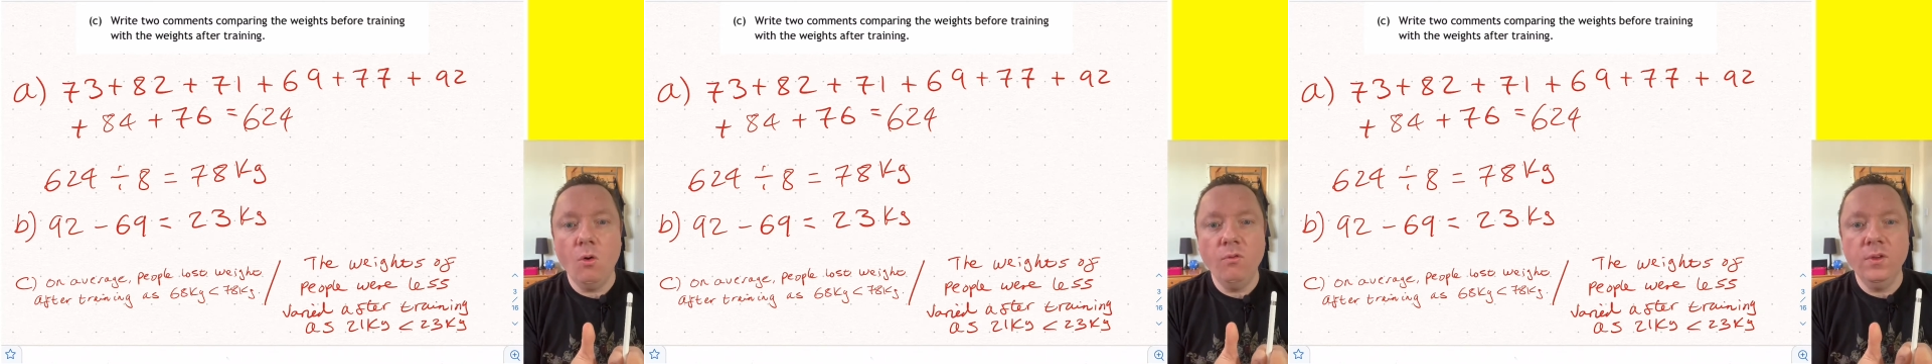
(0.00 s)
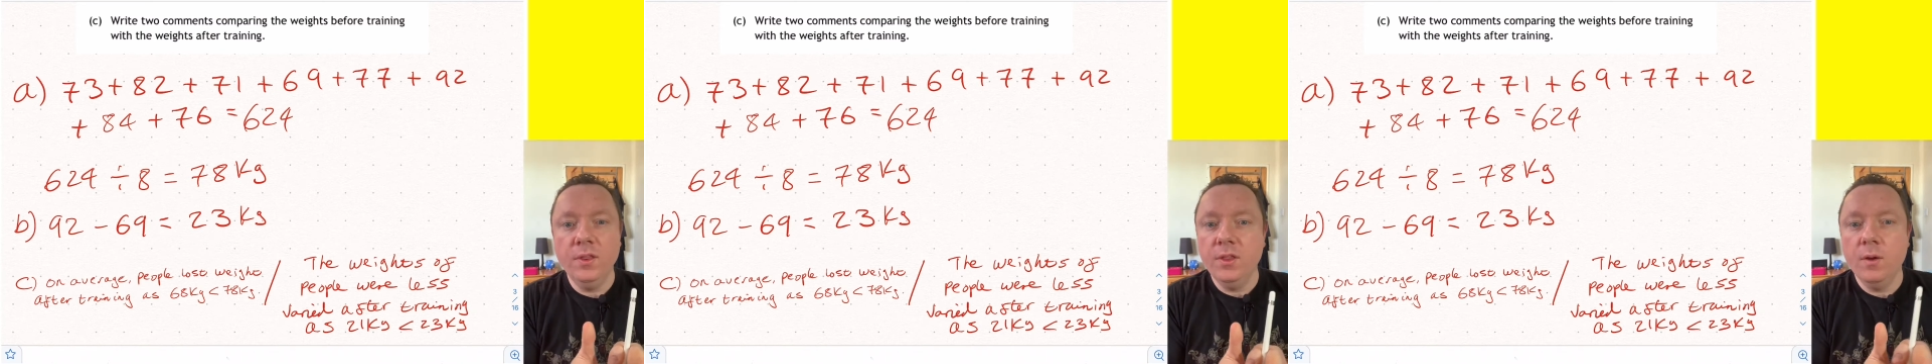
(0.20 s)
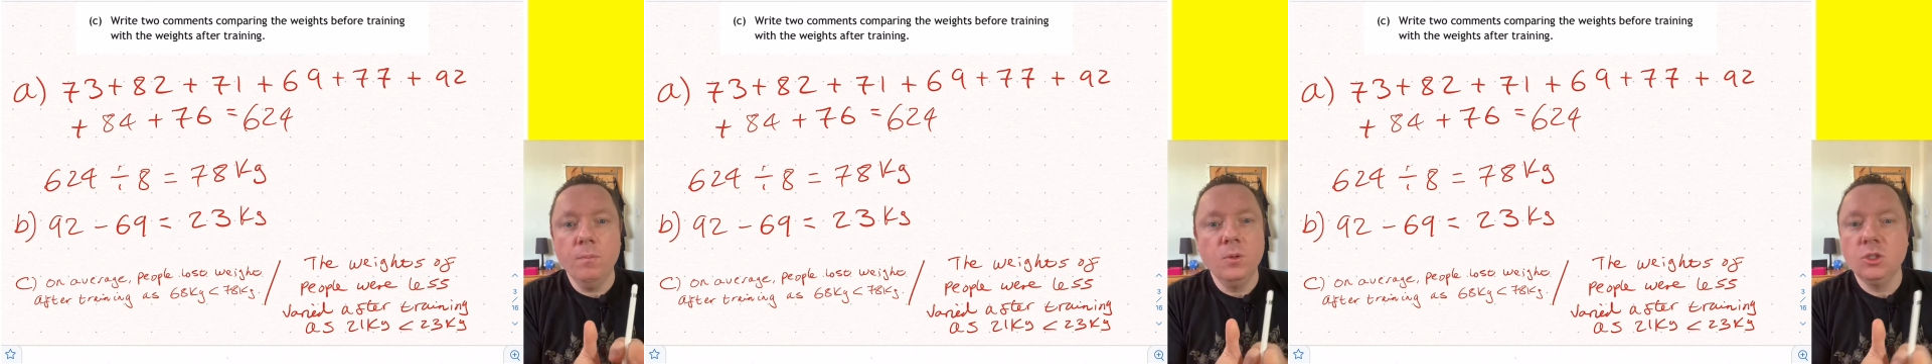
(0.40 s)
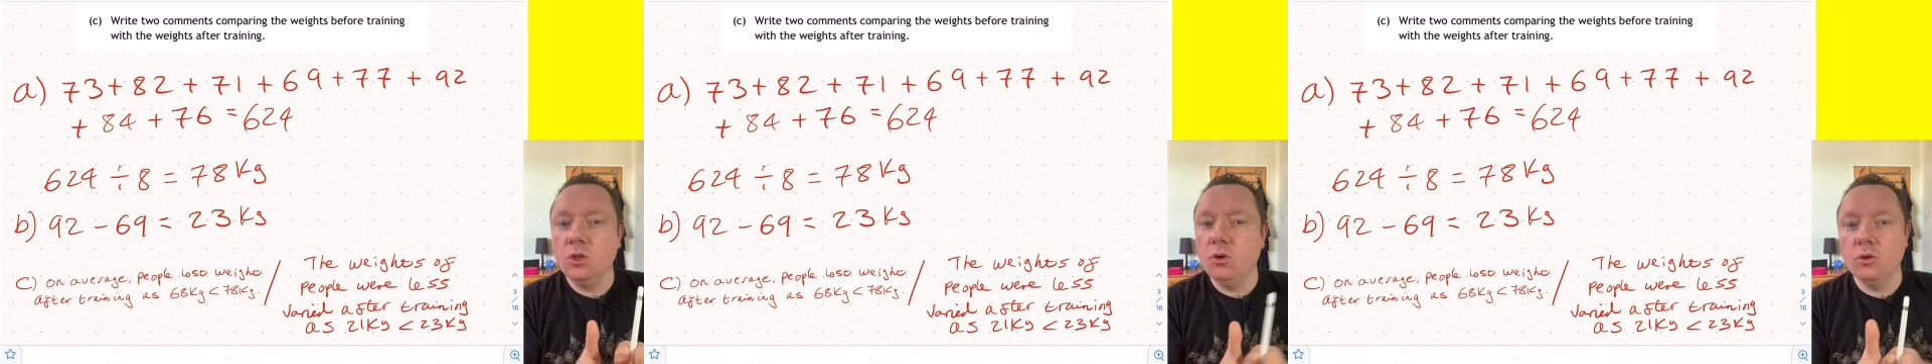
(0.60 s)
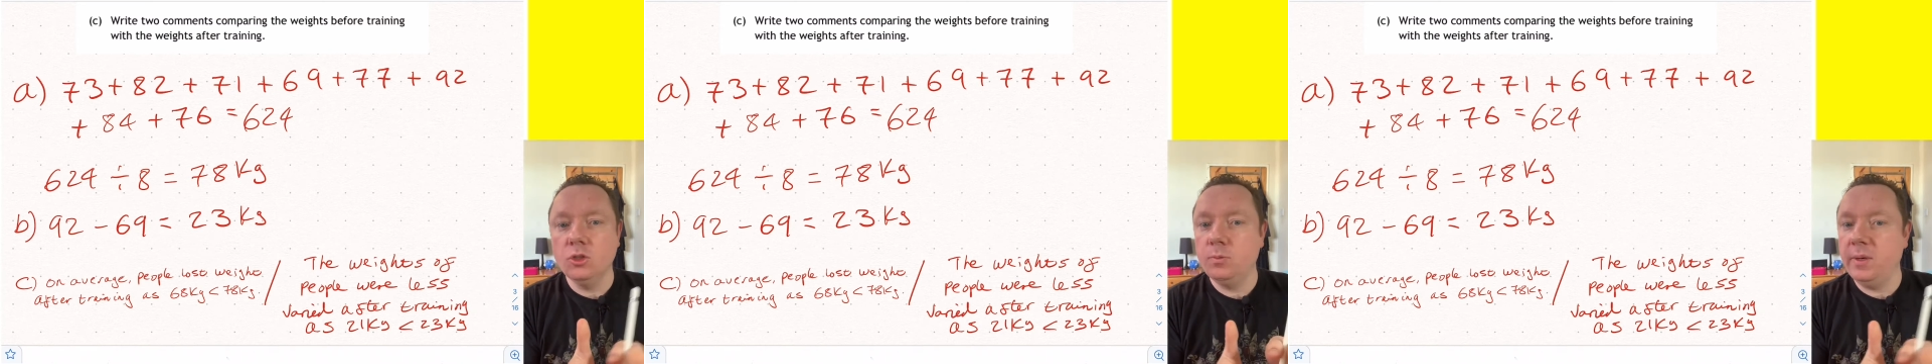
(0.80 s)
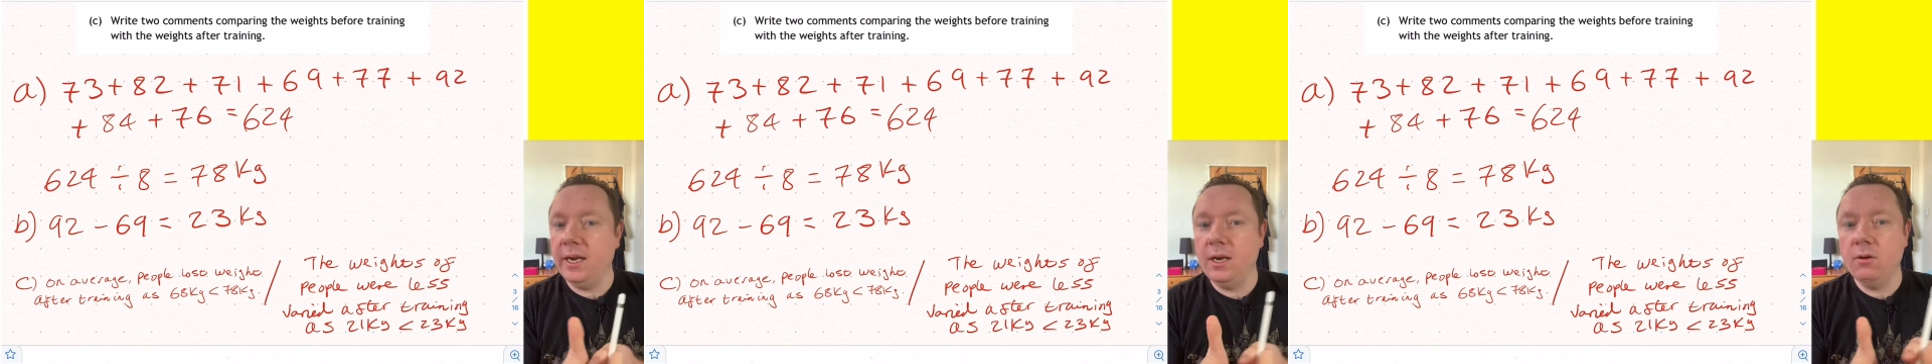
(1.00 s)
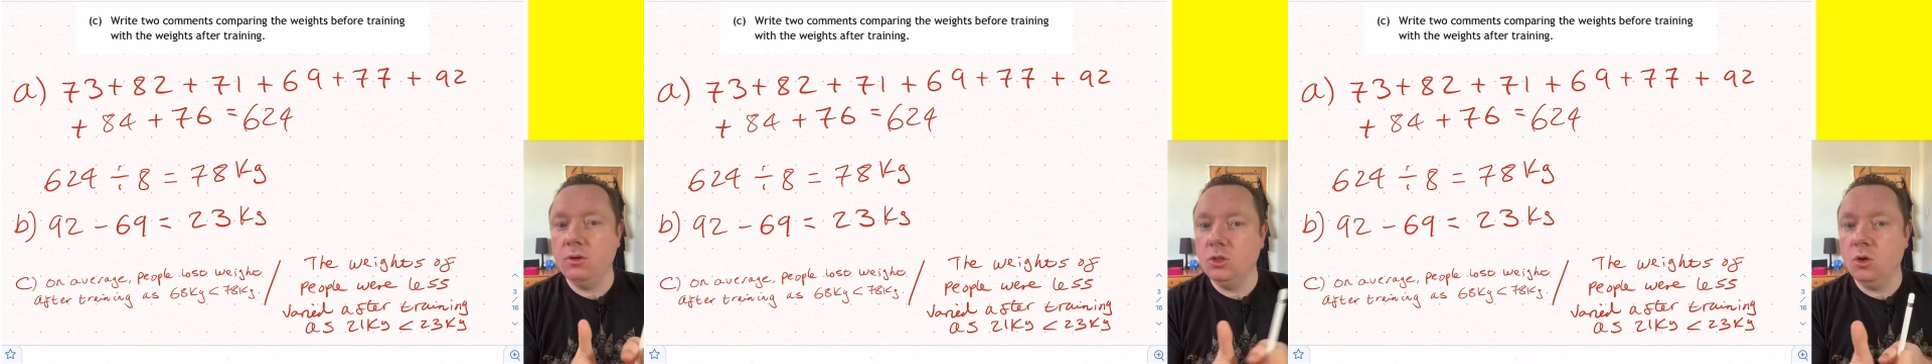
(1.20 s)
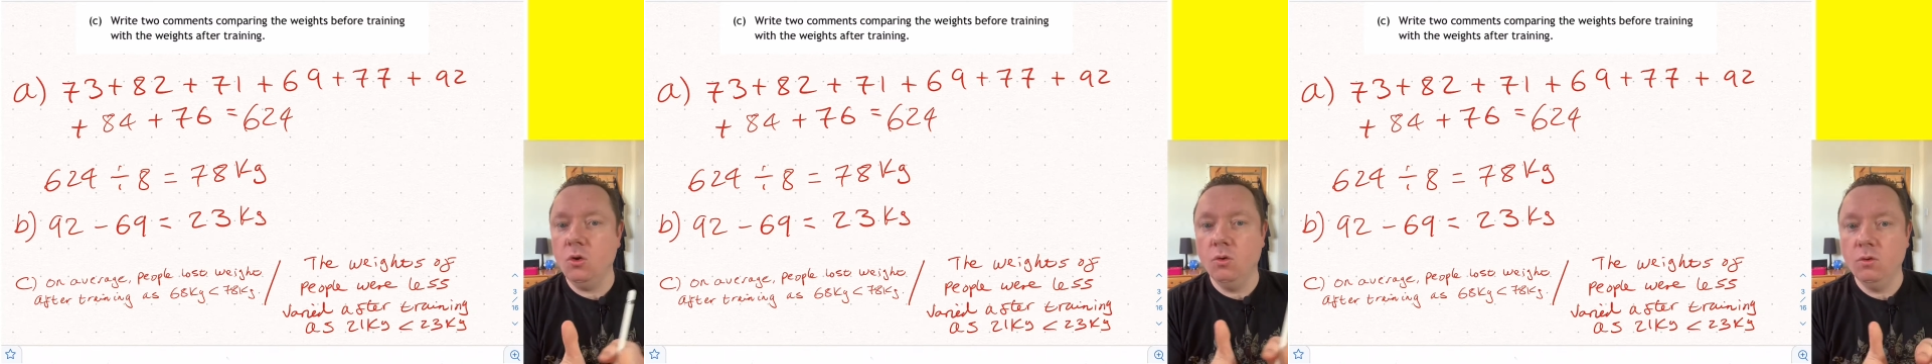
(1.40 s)
the numbers are not spread out
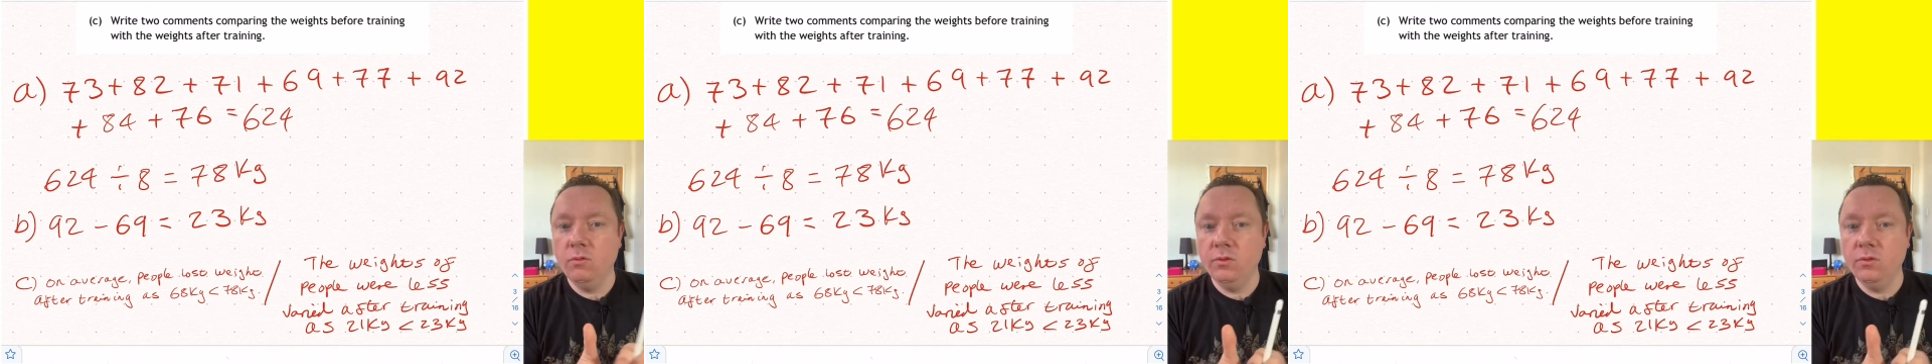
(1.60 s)
at all.